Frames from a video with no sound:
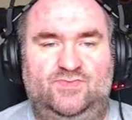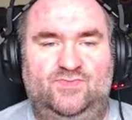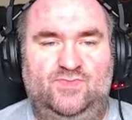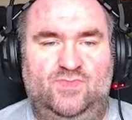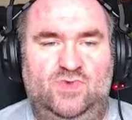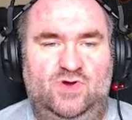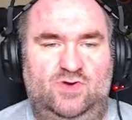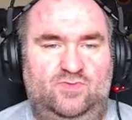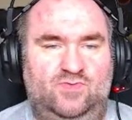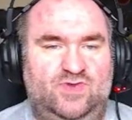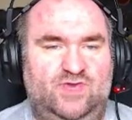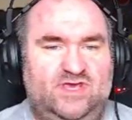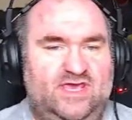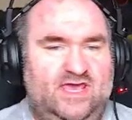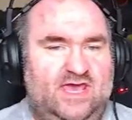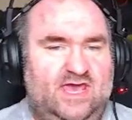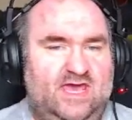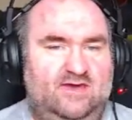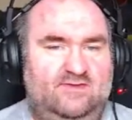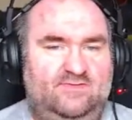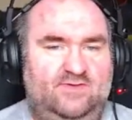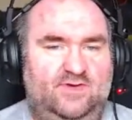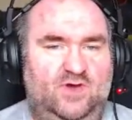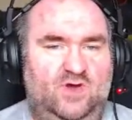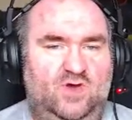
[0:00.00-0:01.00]
What we
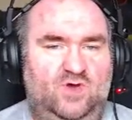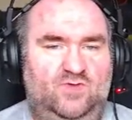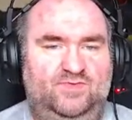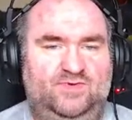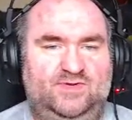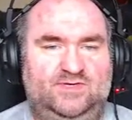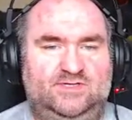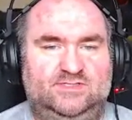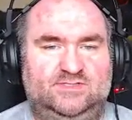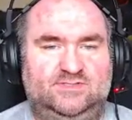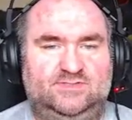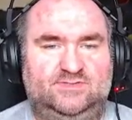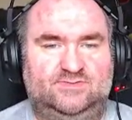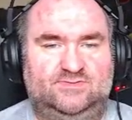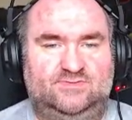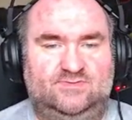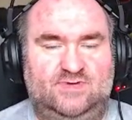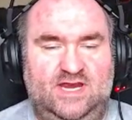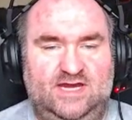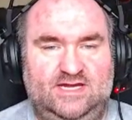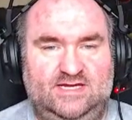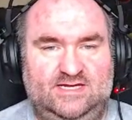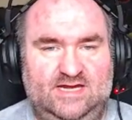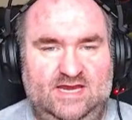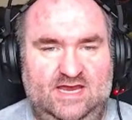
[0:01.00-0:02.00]
have opened
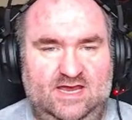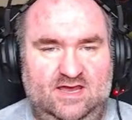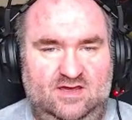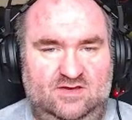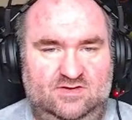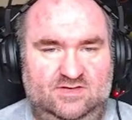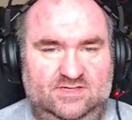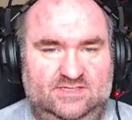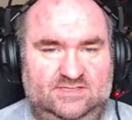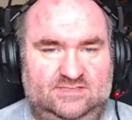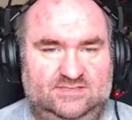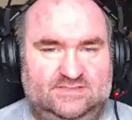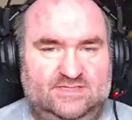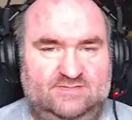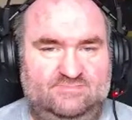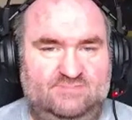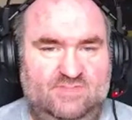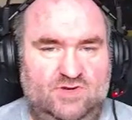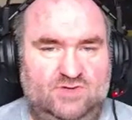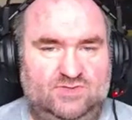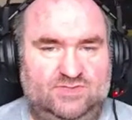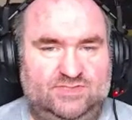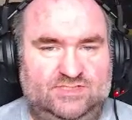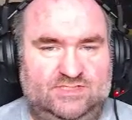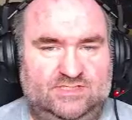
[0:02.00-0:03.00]
right now is the
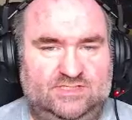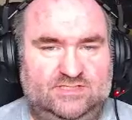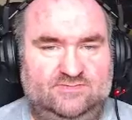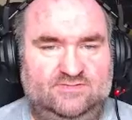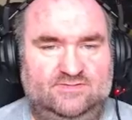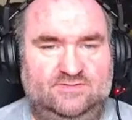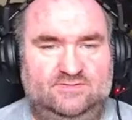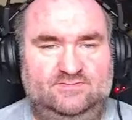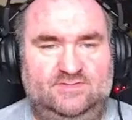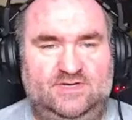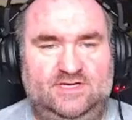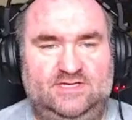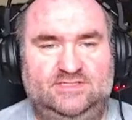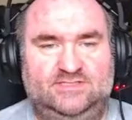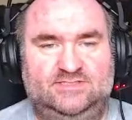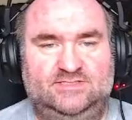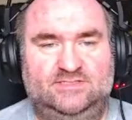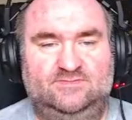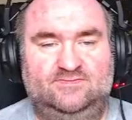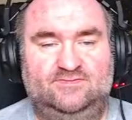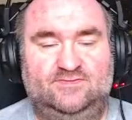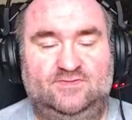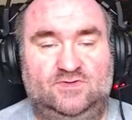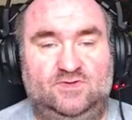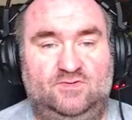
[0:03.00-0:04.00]
motion
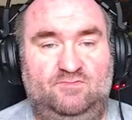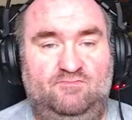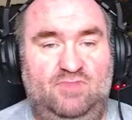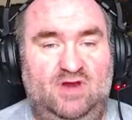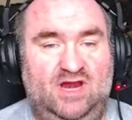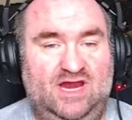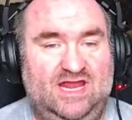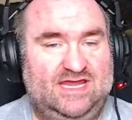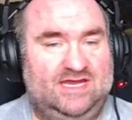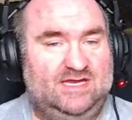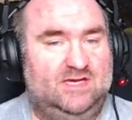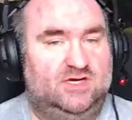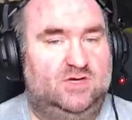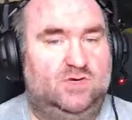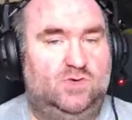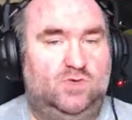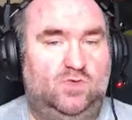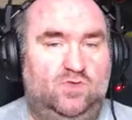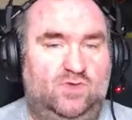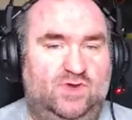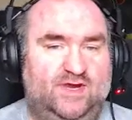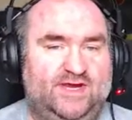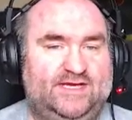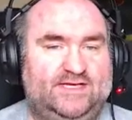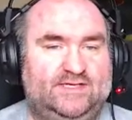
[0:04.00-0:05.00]
information for player
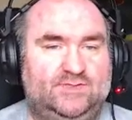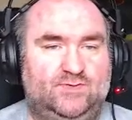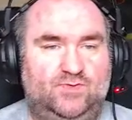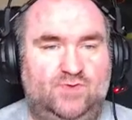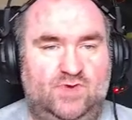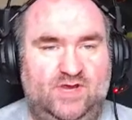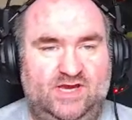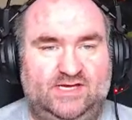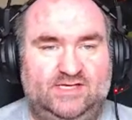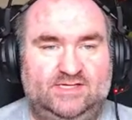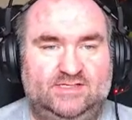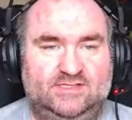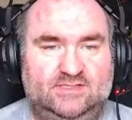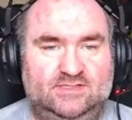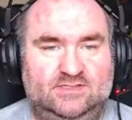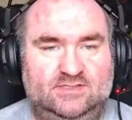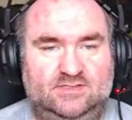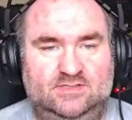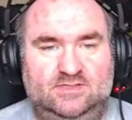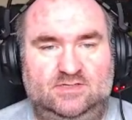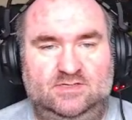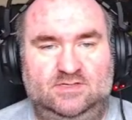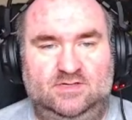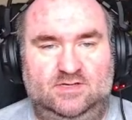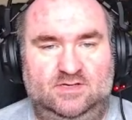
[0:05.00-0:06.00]
weight.
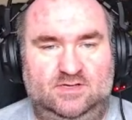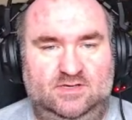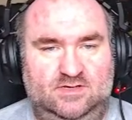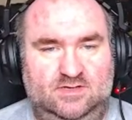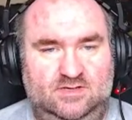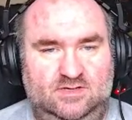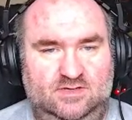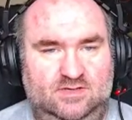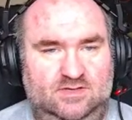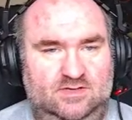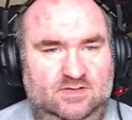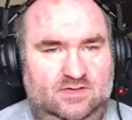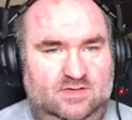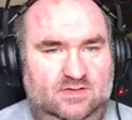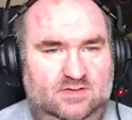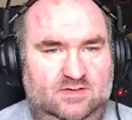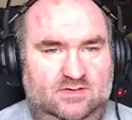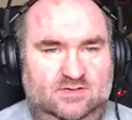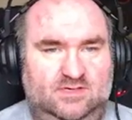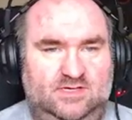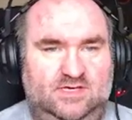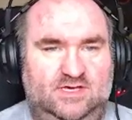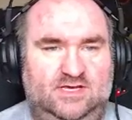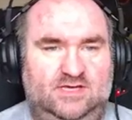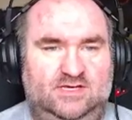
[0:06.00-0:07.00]

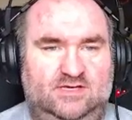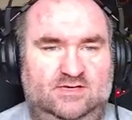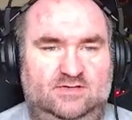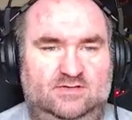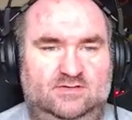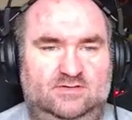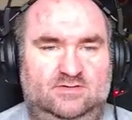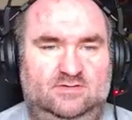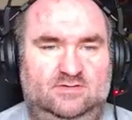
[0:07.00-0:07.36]
Okay.